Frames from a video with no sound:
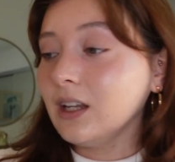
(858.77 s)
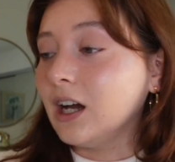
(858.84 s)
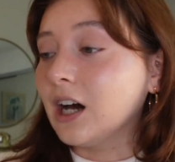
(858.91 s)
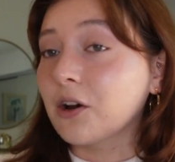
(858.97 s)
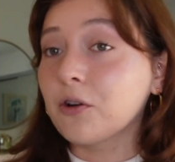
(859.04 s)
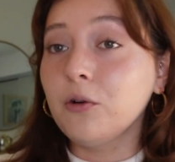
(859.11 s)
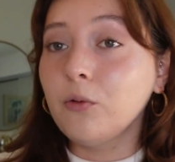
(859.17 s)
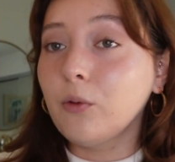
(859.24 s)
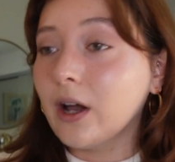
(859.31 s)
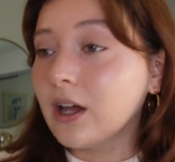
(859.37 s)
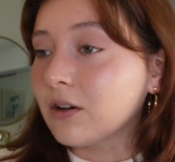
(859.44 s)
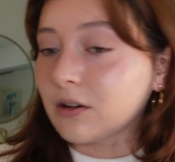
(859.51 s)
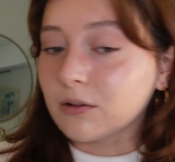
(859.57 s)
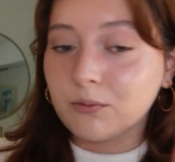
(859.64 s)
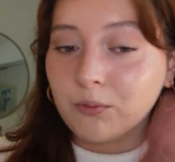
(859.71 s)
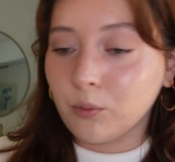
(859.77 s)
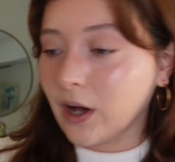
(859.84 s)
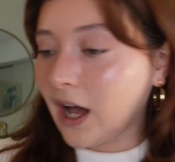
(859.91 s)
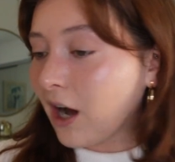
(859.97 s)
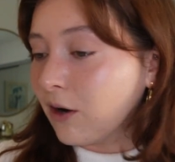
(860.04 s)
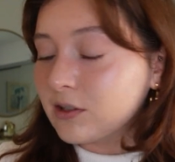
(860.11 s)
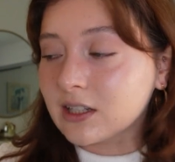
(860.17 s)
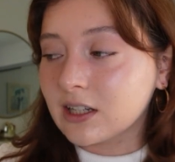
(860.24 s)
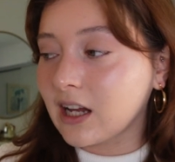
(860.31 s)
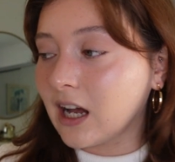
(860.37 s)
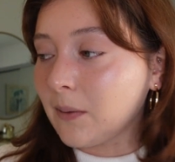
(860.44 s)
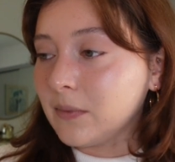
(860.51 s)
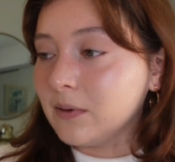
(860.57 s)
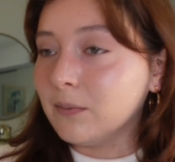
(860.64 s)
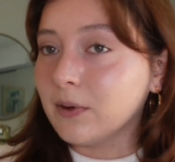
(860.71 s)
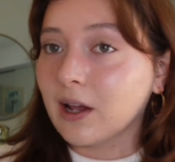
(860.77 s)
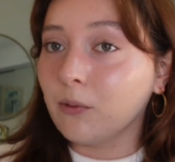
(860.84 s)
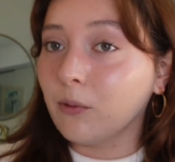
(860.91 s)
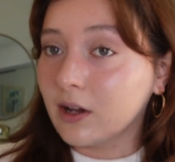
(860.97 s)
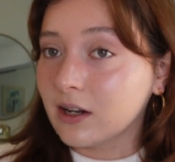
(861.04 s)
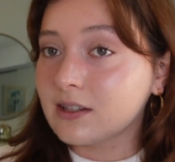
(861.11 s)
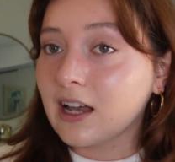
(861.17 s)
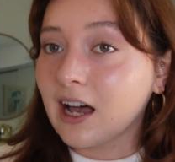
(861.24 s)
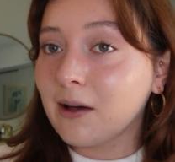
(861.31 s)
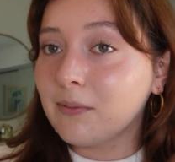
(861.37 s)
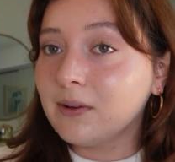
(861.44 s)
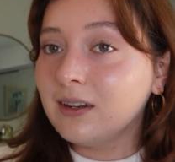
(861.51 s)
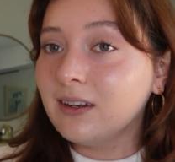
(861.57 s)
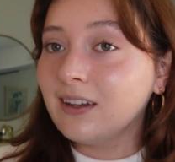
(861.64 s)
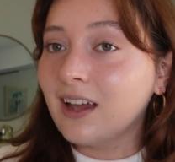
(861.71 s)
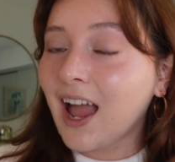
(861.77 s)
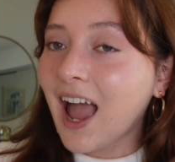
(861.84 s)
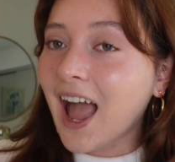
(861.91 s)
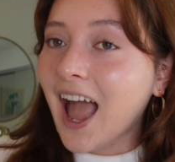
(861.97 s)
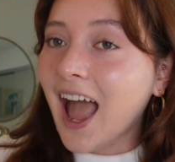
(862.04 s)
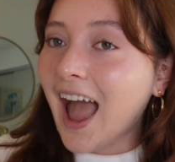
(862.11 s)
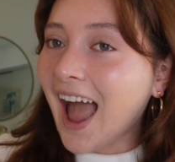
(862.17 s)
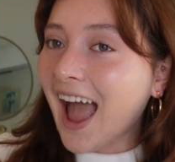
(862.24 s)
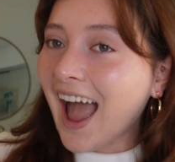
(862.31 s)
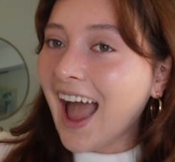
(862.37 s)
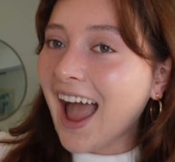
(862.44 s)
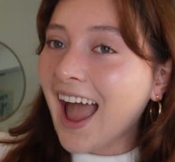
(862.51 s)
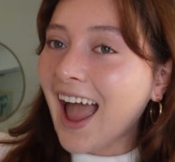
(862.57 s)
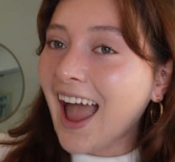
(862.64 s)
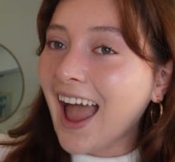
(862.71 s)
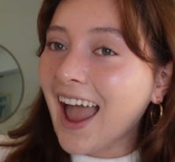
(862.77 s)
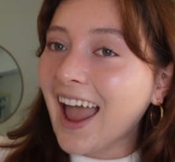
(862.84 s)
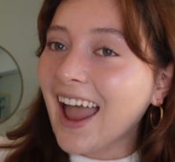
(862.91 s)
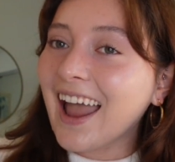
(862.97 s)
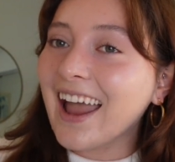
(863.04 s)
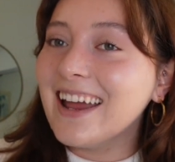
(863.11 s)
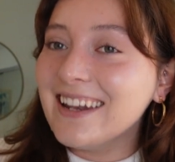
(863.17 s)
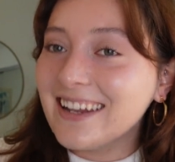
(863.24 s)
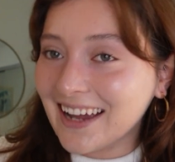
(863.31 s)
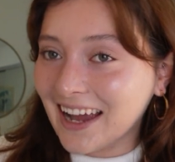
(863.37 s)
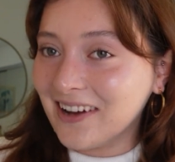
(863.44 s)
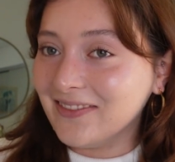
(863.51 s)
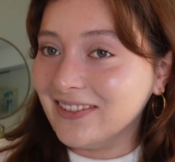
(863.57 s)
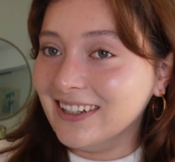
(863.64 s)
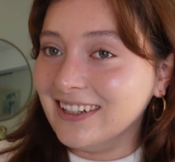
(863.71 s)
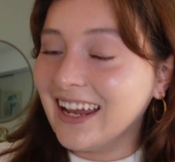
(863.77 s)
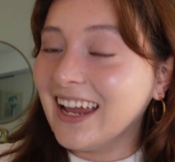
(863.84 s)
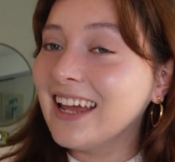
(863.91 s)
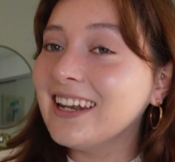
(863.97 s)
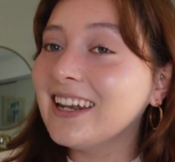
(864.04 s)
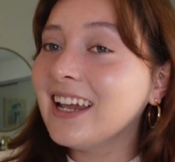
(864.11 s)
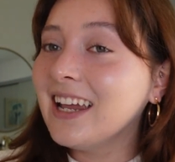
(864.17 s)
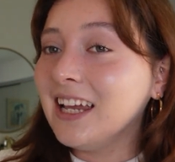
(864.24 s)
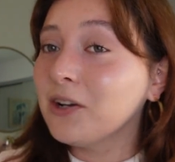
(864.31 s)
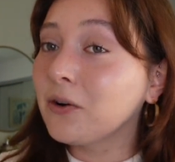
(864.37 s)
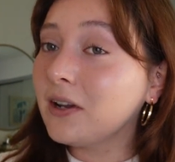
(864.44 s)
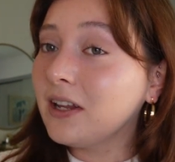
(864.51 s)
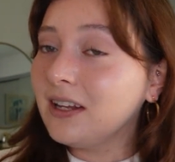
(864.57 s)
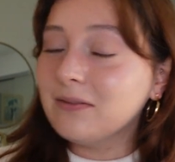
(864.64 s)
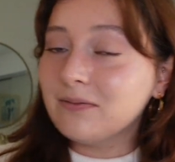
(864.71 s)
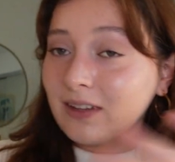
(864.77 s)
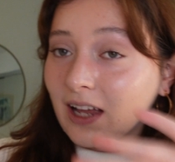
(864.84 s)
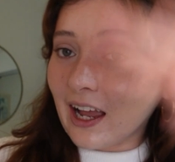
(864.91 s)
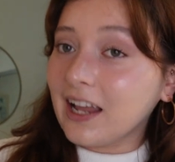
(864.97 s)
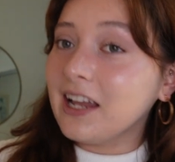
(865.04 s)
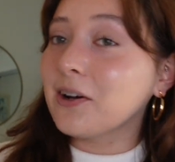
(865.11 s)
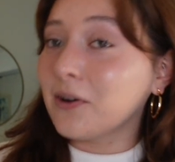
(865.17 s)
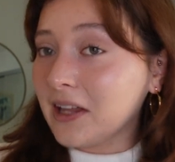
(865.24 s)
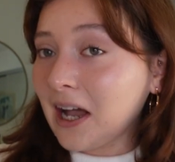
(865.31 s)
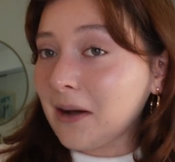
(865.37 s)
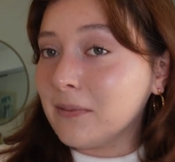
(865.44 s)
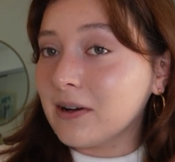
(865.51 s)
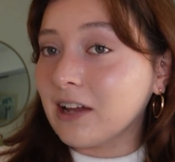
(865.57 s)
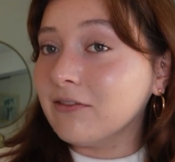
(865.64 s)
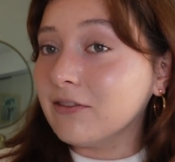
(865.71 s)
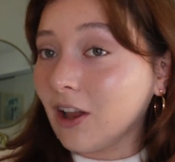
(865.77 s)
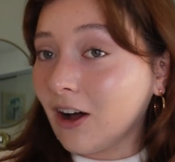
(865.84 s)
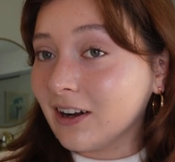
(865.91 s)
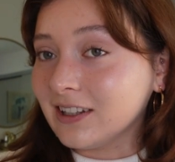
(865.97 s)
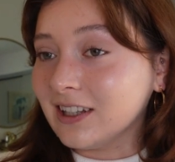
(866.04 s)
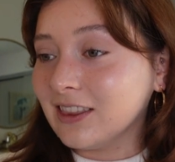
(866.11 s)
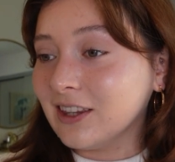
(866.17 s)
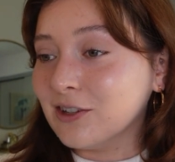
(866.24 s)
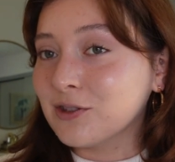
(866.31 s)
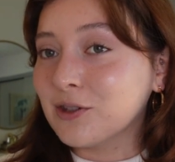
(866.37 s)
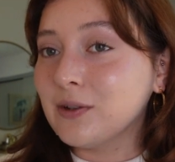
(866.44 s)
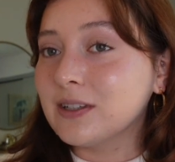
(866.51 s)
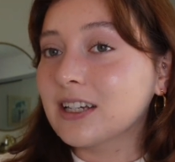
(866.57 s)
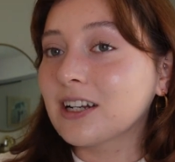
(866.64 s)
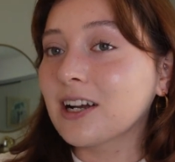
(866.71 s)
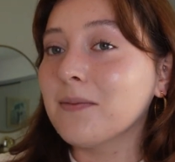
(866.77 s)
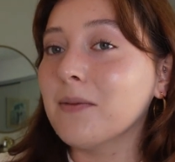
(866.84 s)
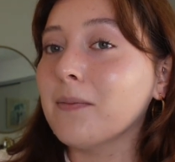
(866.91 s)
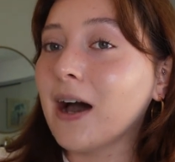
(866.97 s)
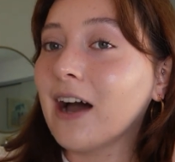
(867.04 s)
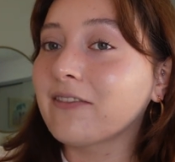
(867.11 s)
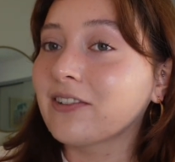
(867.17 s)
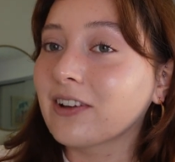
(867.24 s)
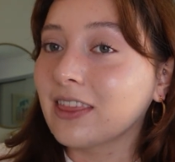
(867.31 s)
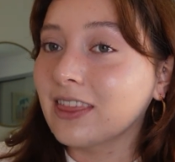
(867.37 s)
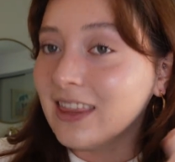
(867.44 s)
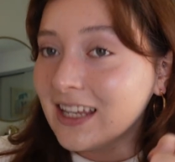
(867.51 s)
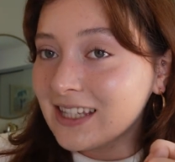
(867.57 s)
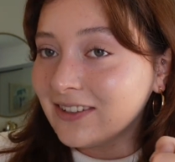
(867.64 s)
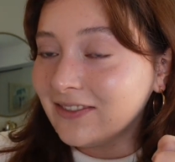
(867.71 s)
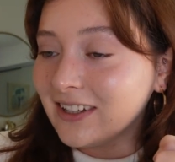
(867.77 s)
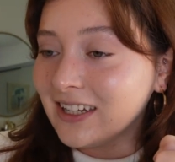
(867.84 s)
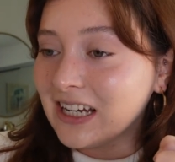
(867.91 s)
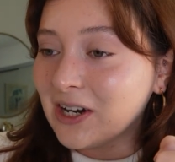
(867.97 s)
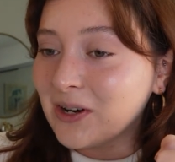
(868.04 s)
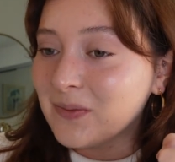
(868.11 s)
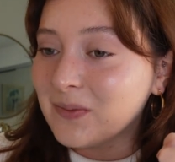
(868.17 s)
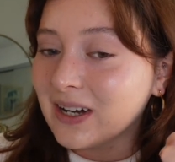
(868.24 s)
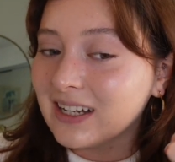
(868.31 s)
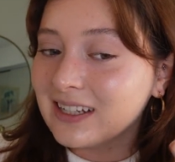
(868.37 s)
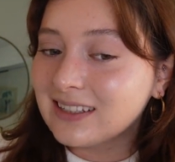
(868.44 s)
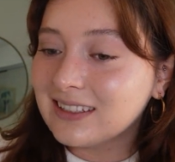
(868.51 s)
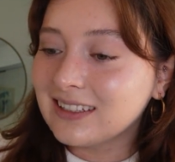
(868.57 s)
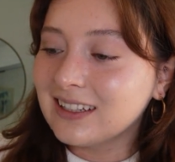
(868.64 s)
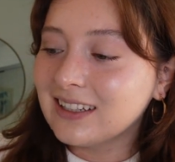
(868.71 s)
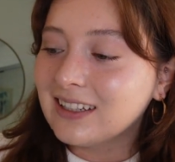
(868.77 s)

I don't know when or how it's gonna happen, but I want it to happen. And it happened, and it already happened. I vlogged it though, so it's gonna come up after this video. But